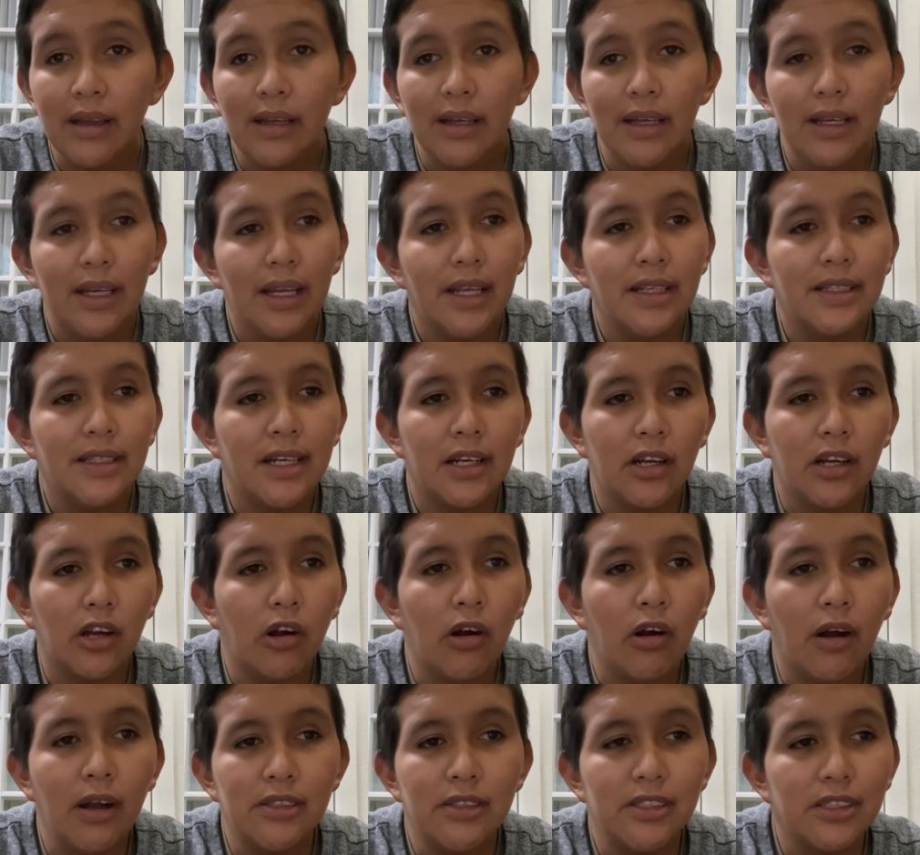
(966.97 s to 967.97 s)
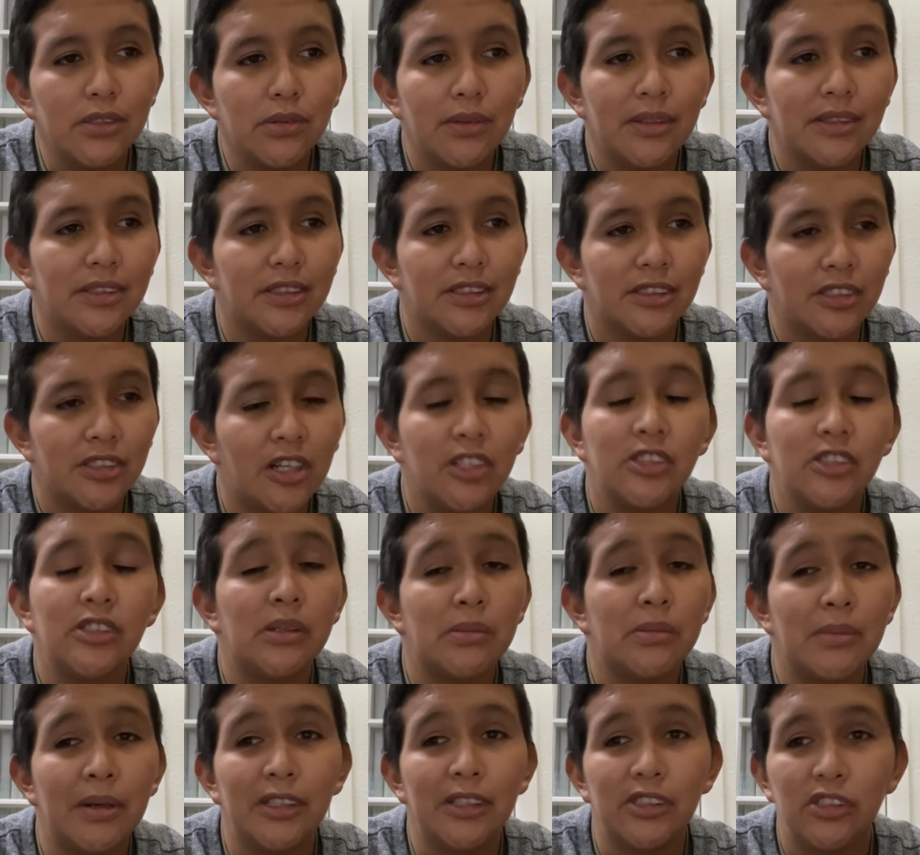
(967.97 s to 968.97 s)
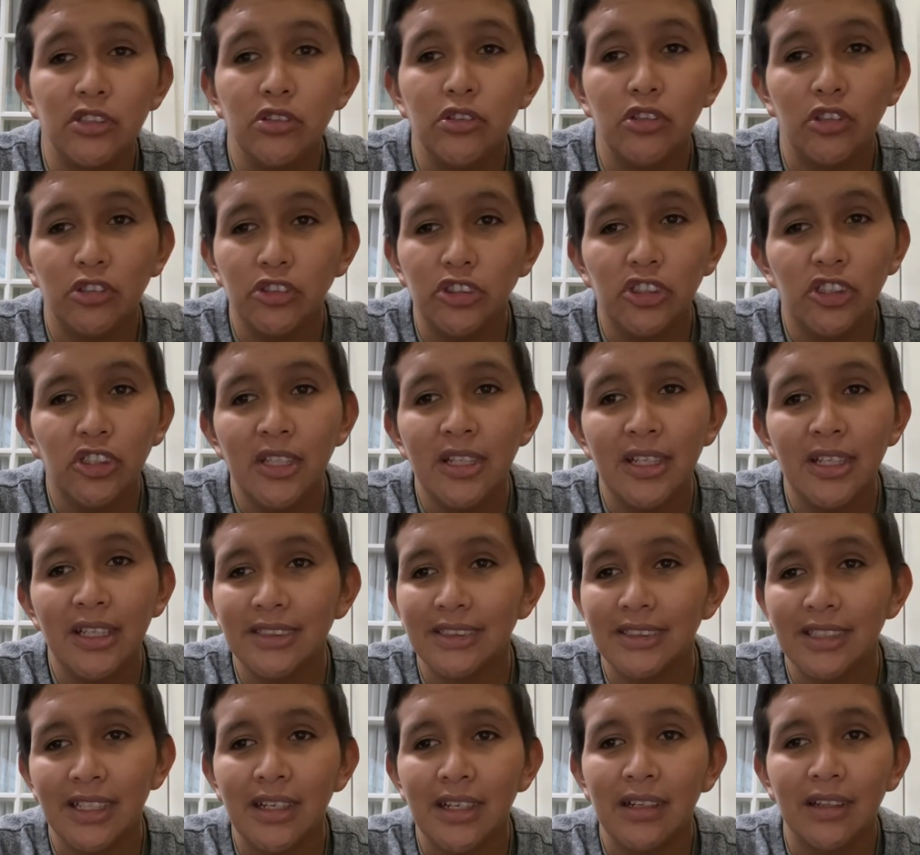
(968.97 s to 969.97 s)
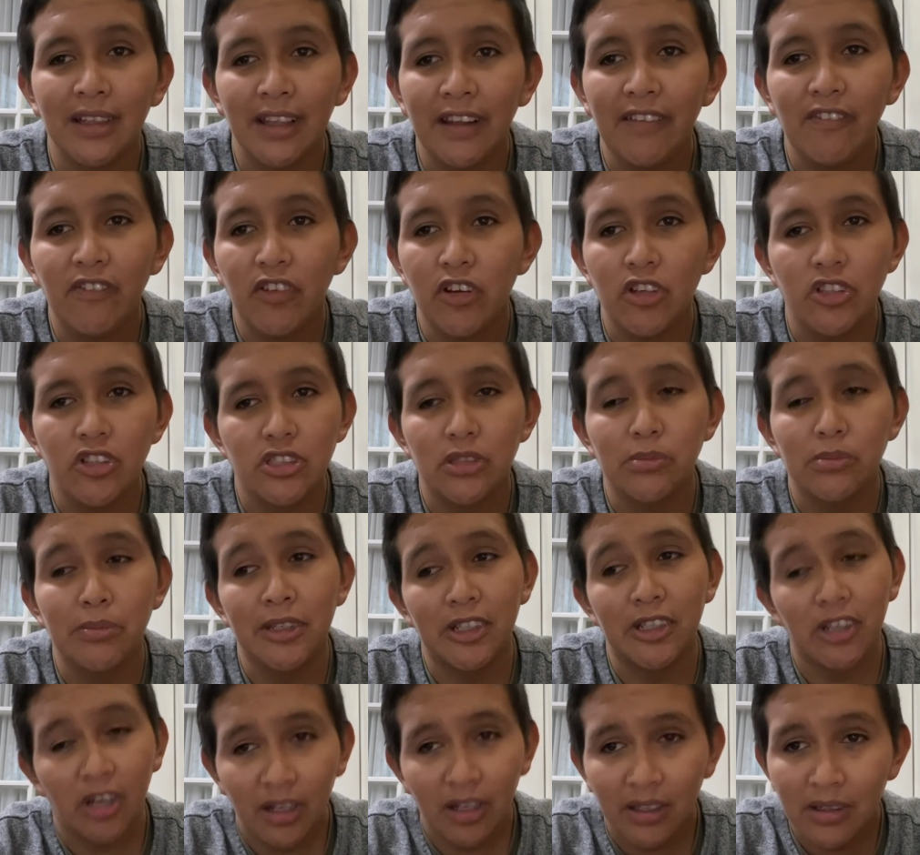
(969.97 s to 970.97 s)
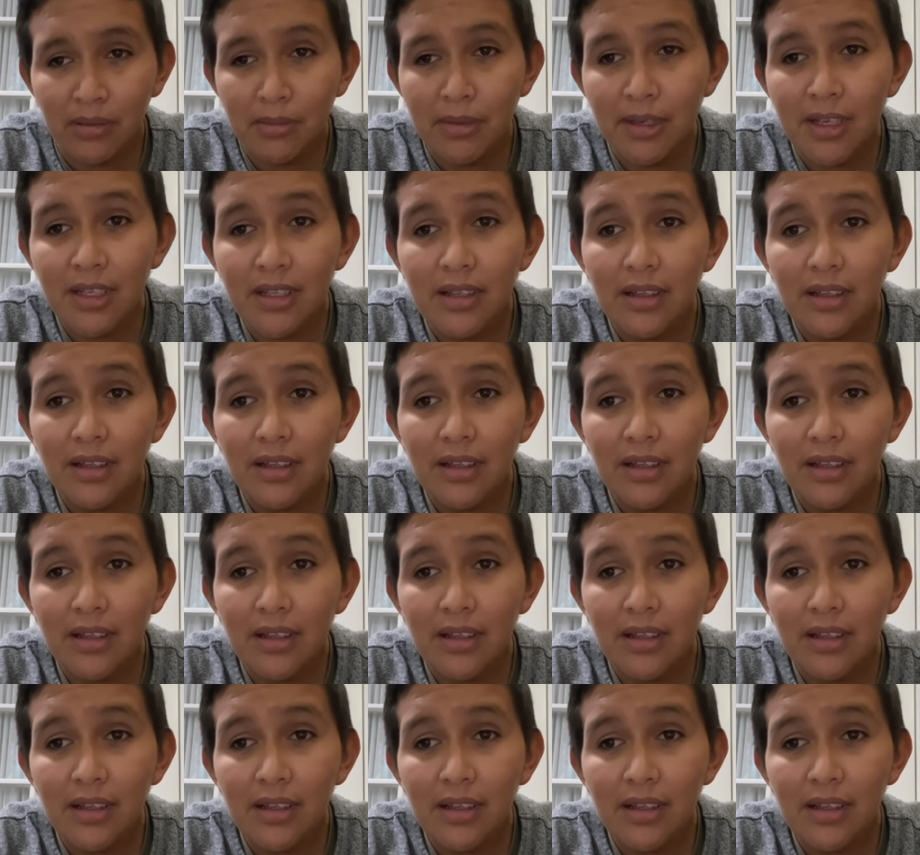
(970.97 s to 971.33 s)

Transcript: He's like, oh, I just wanted to talk to you. I'm like, dude, don't you think it's kind of late for you to be calling me?